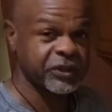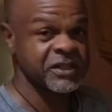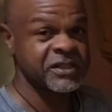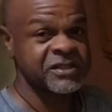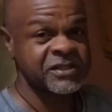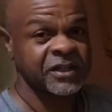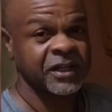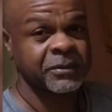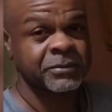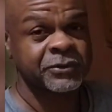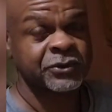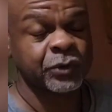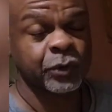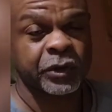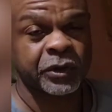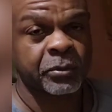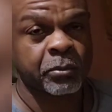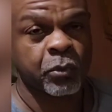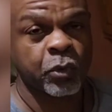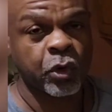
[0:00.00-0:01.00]
this up, so
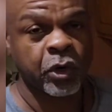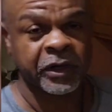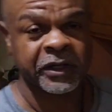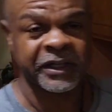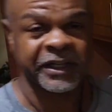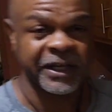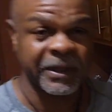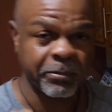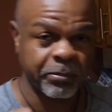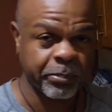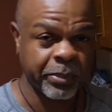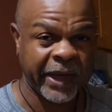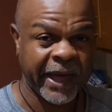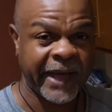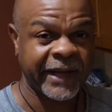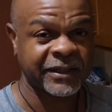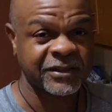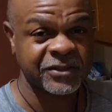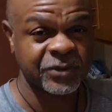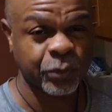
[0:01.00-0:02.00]
in the morning it
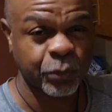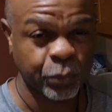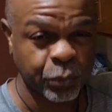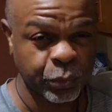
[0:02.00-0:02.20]
packs a